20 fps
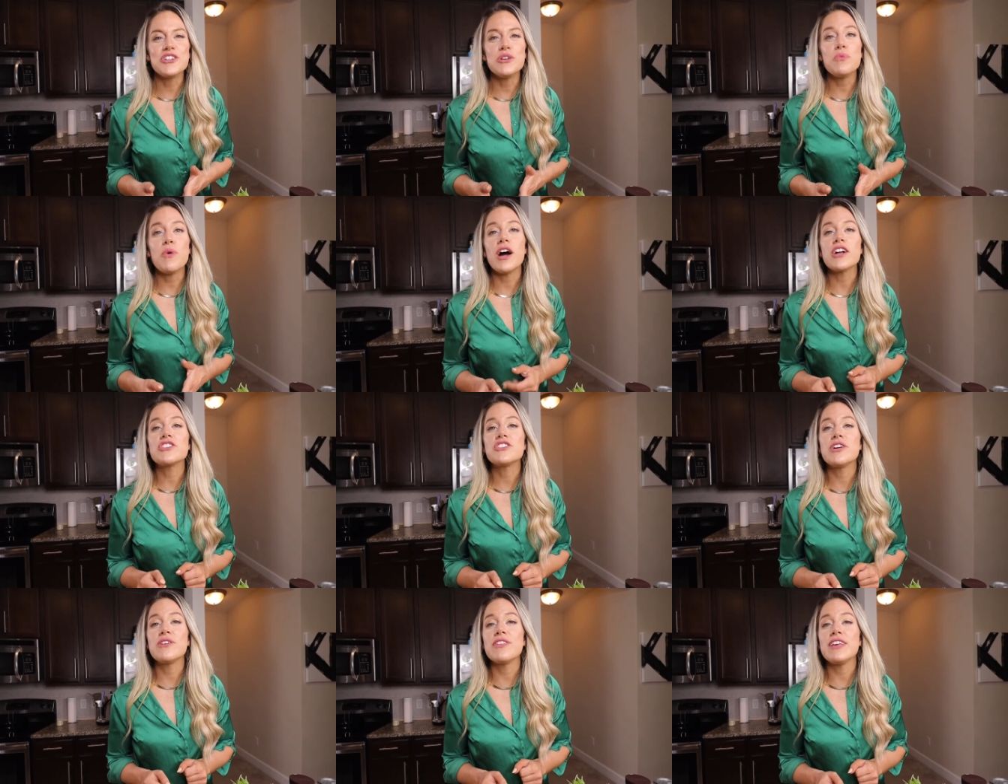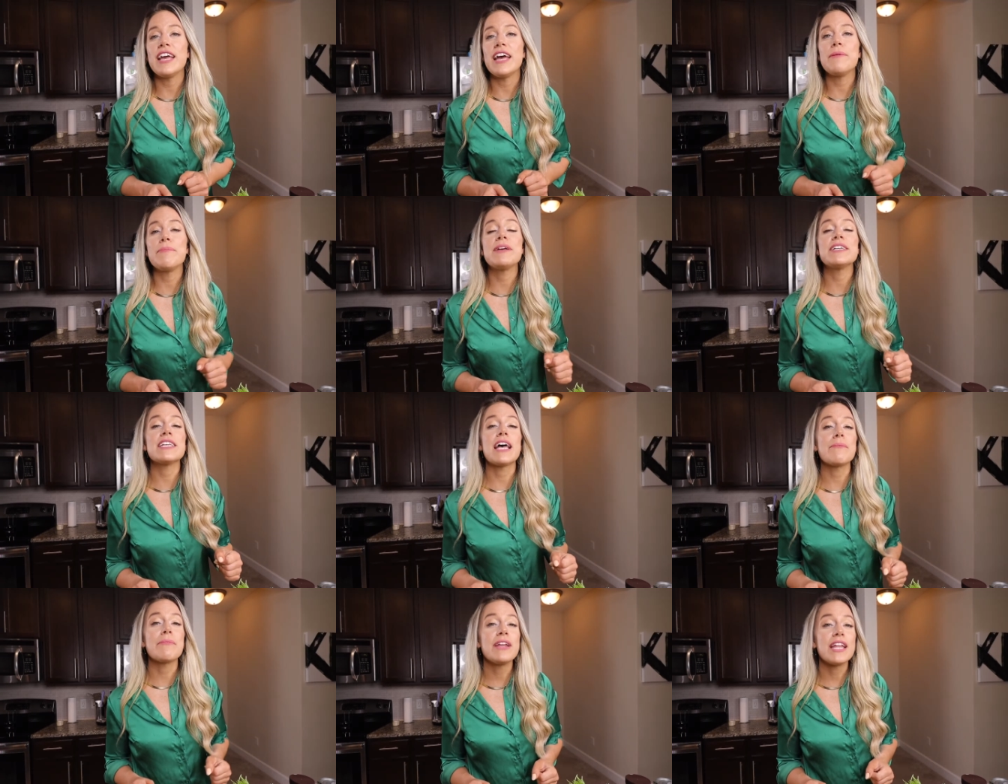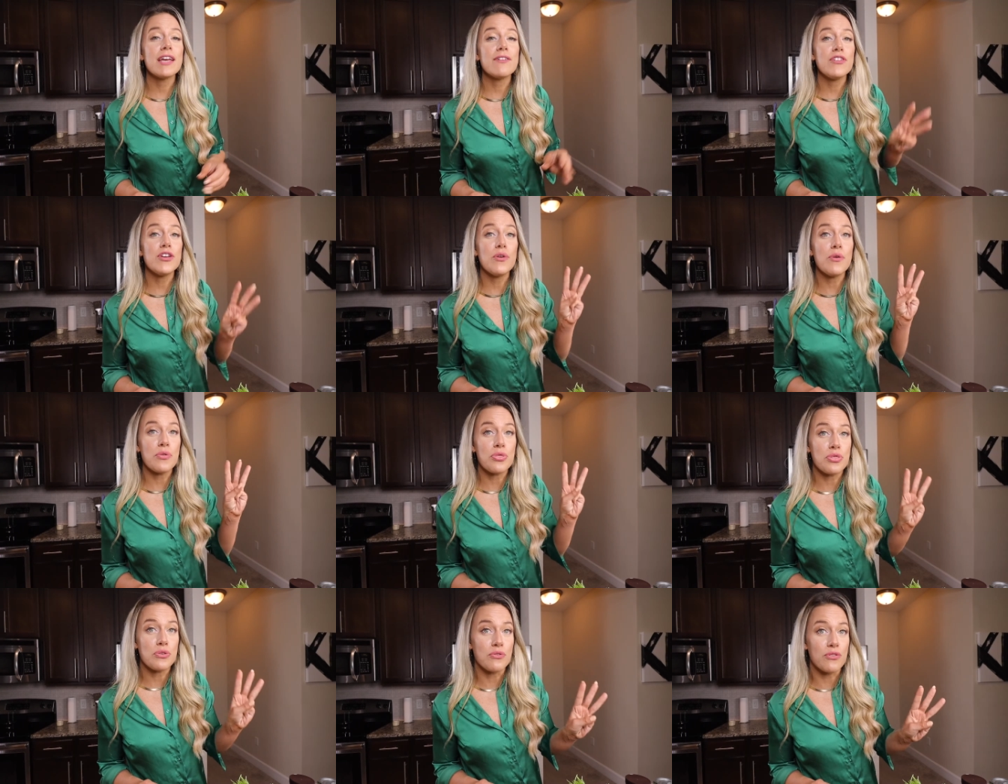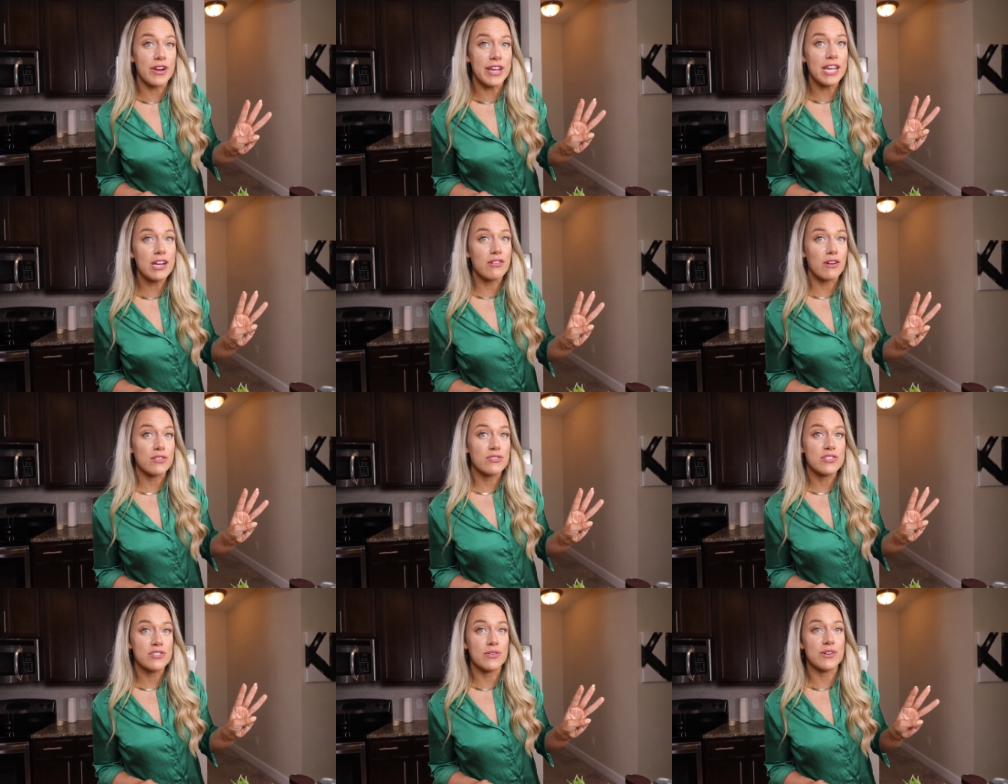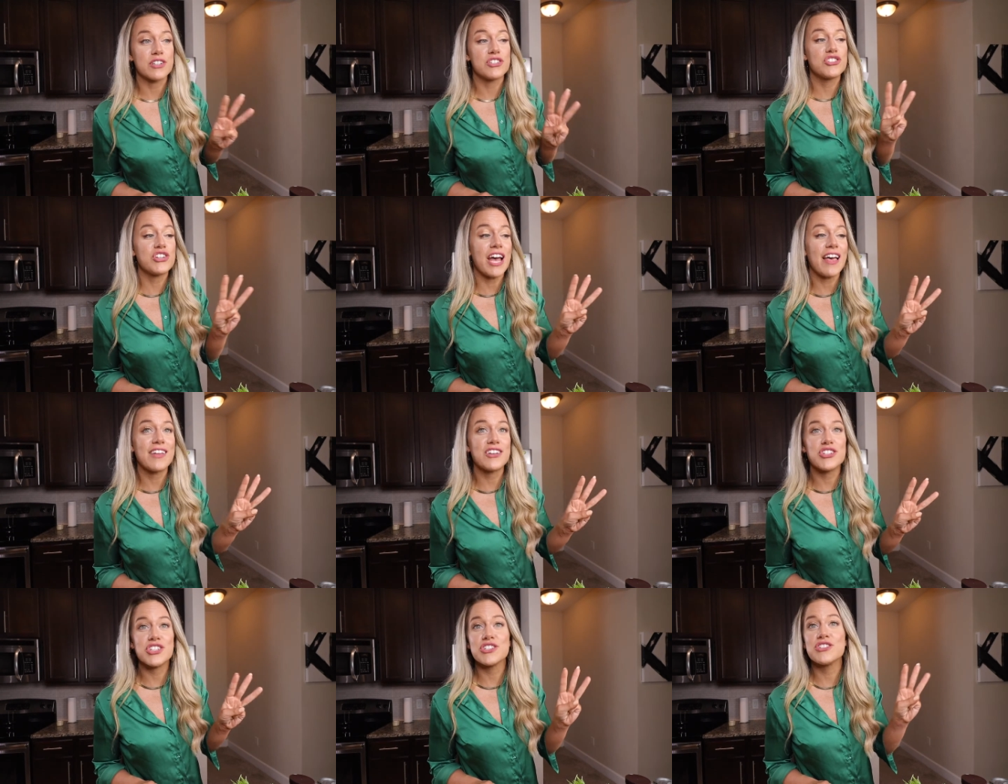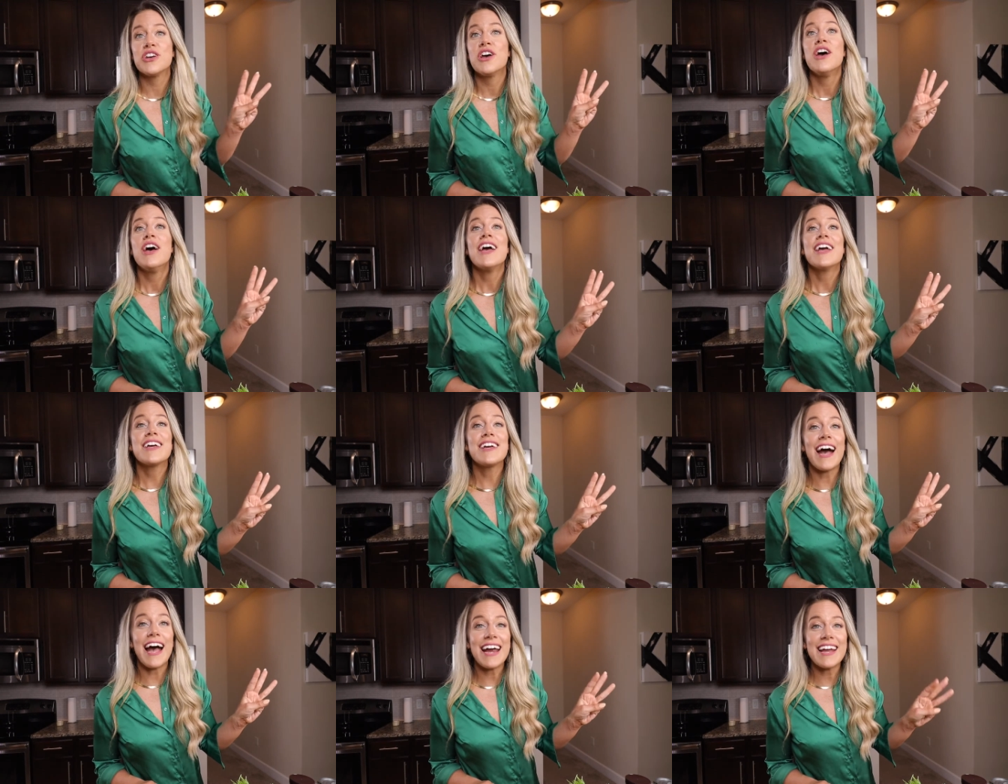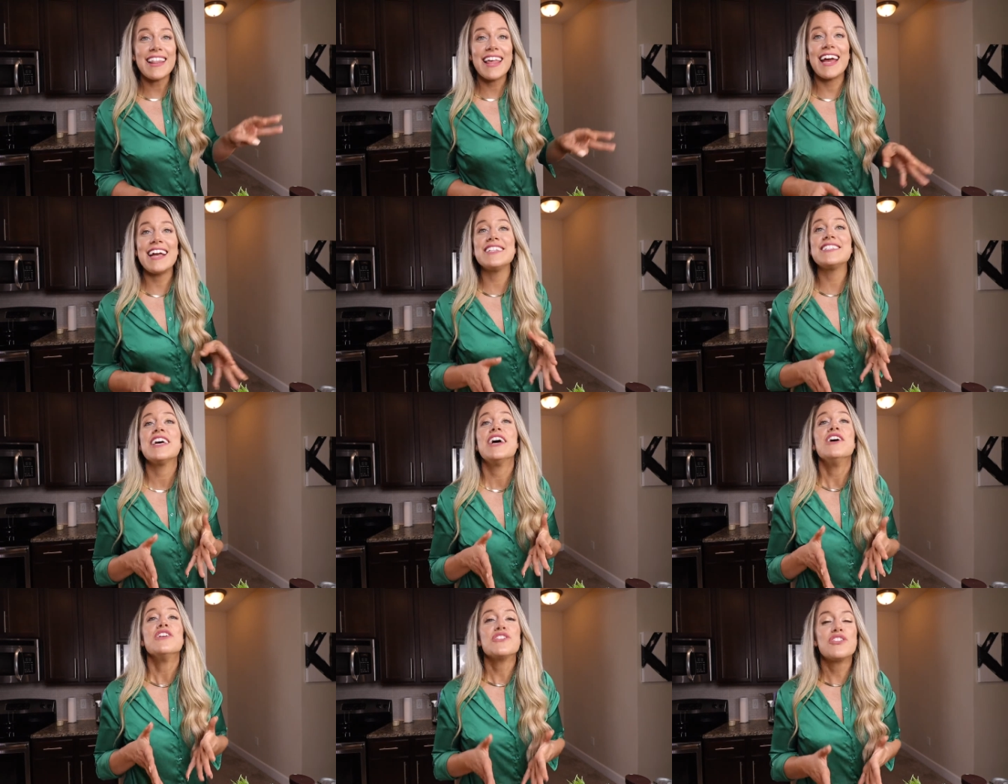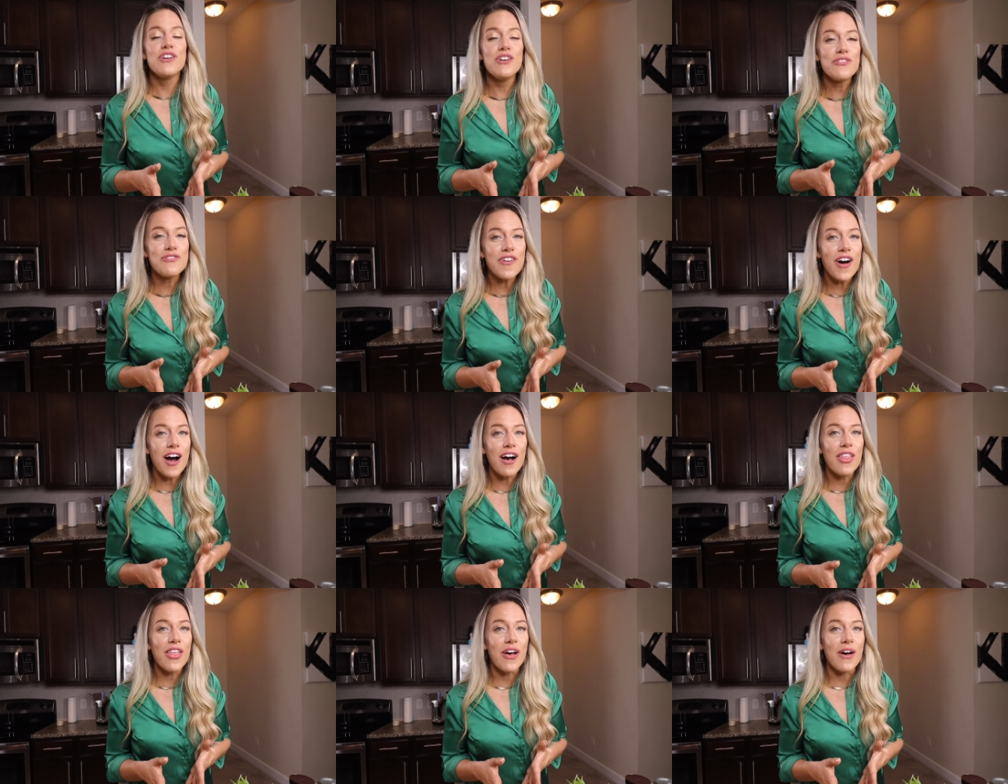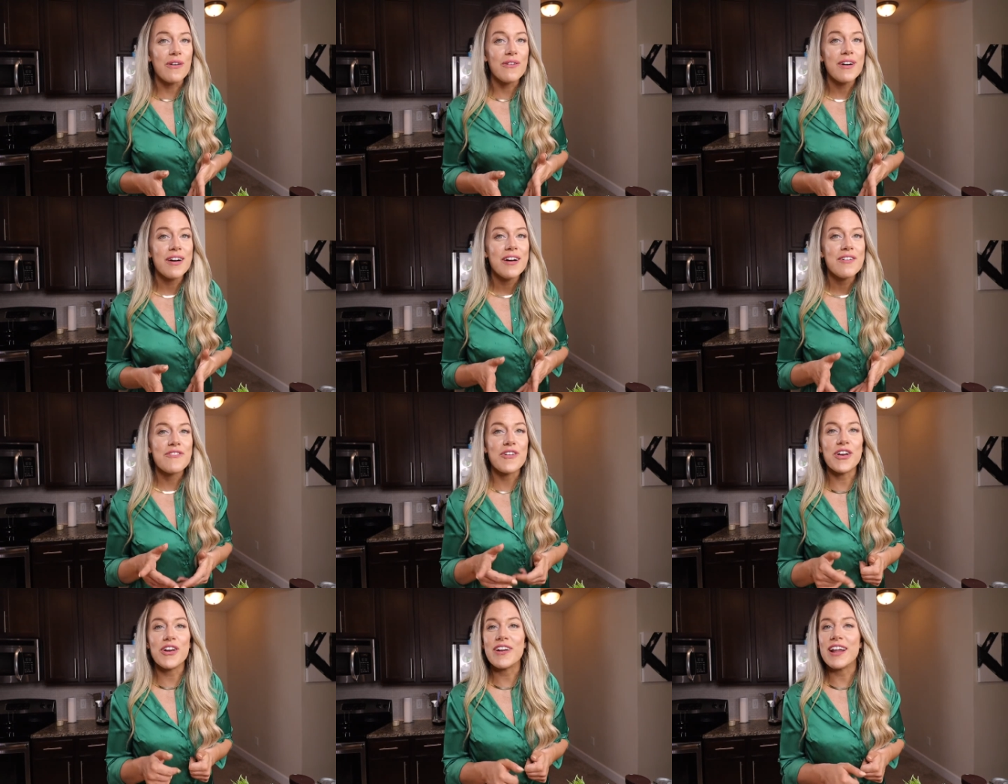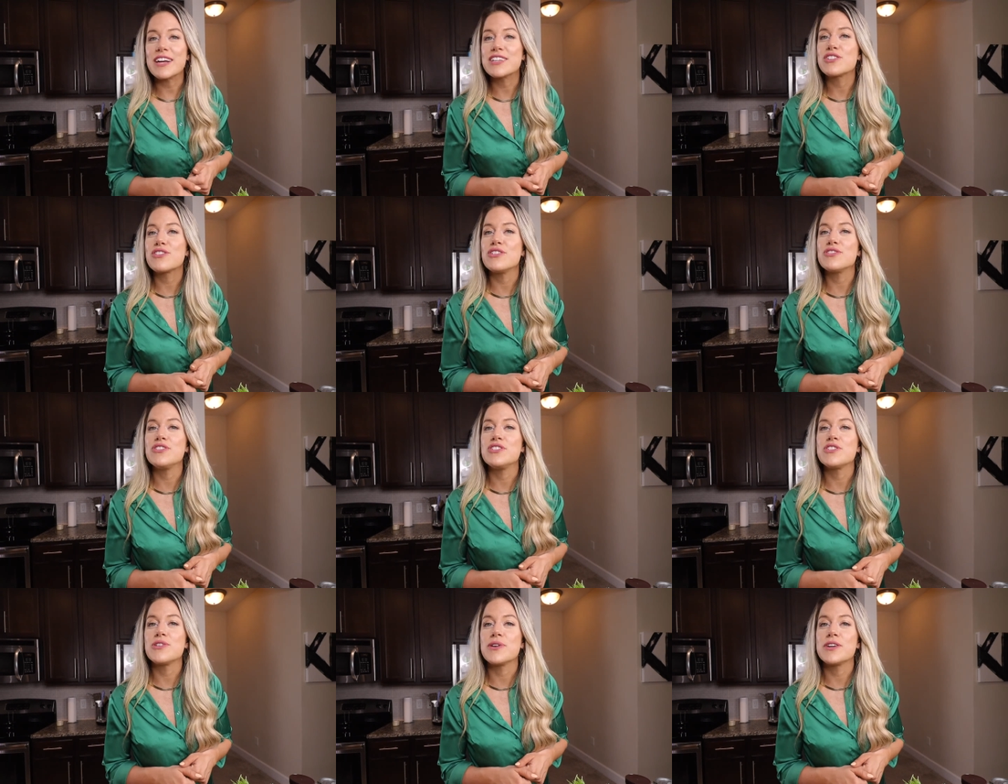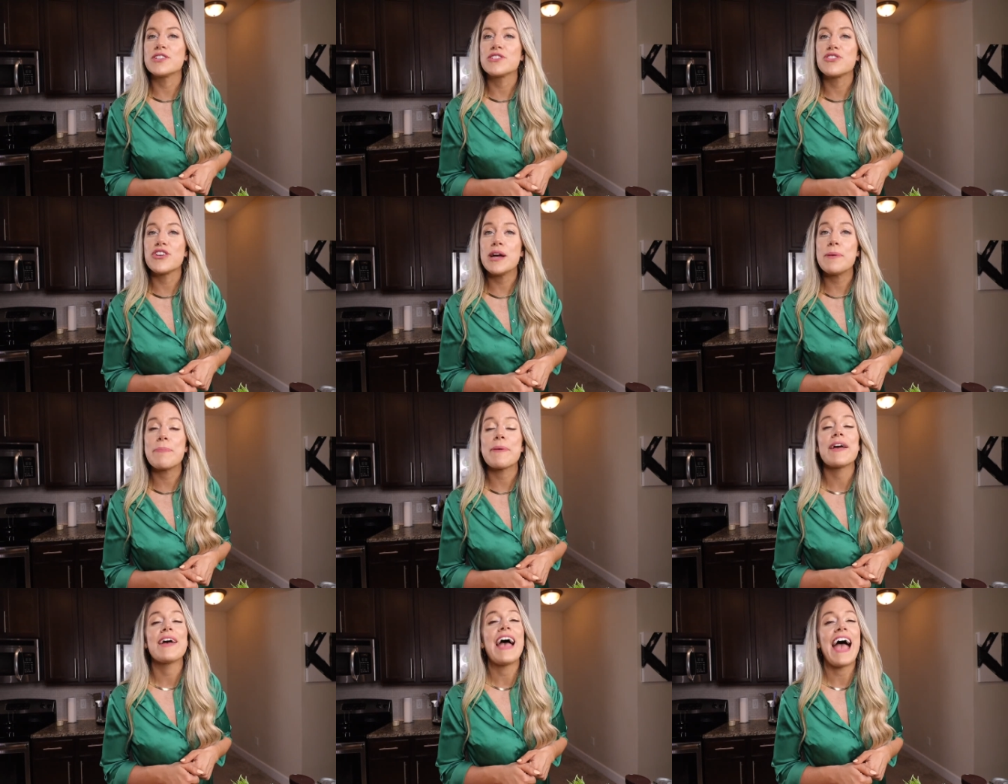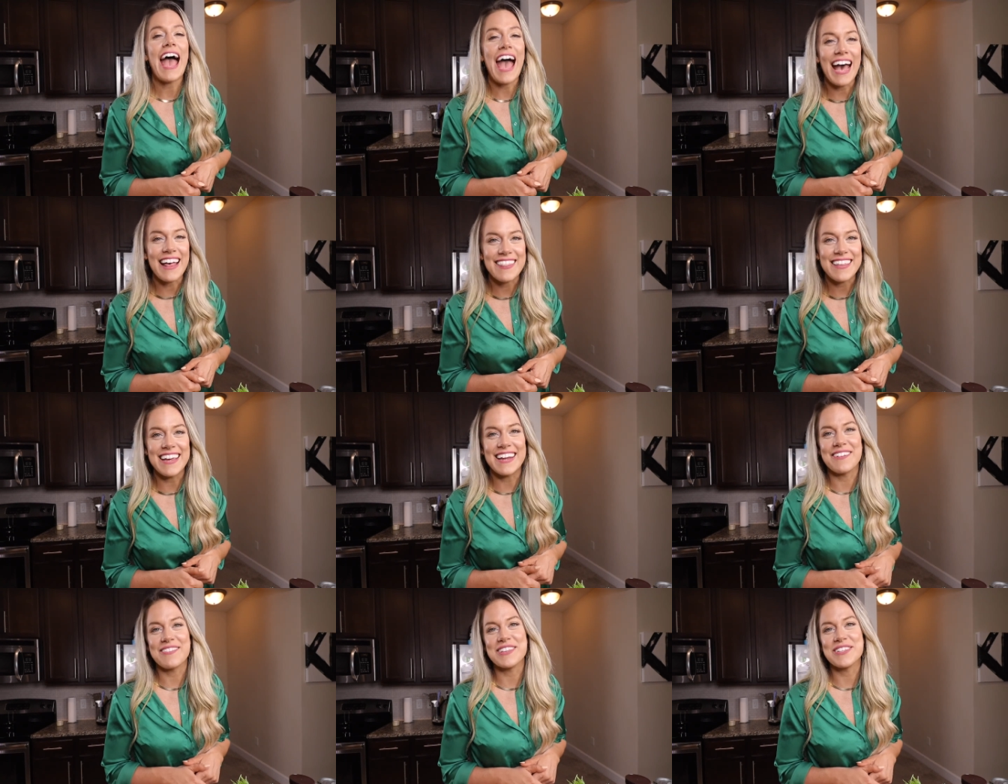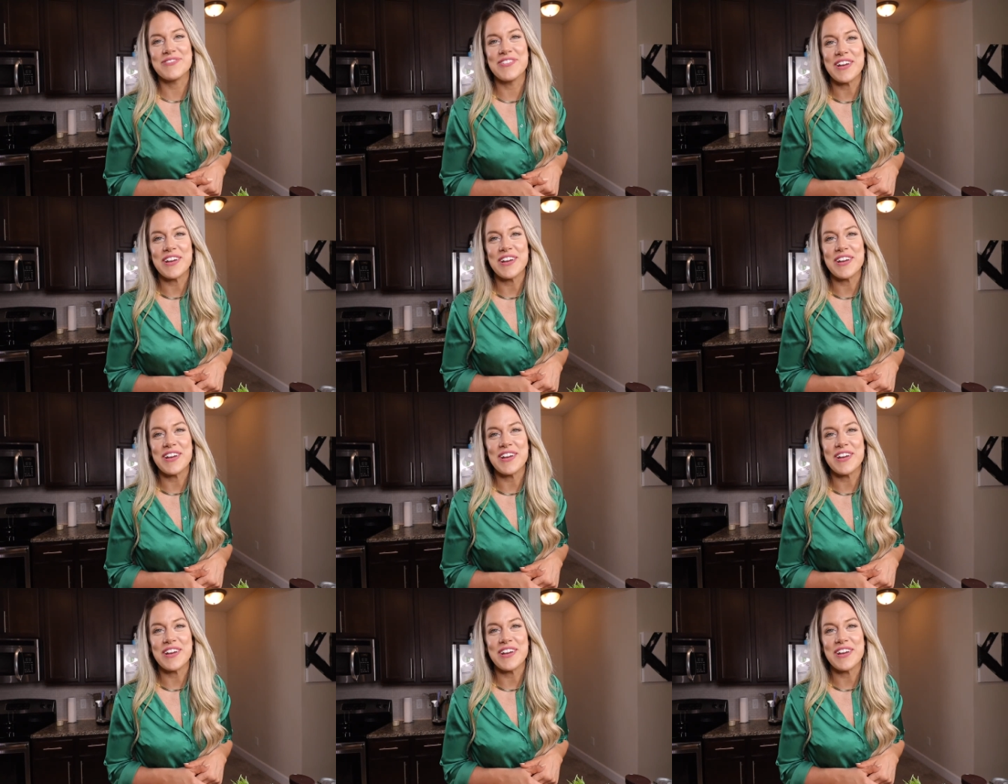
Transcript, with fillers: to watch till the end because I'm gonna give you three grocery store challenges, guidelines to follow for your next grocery store trip at the end of this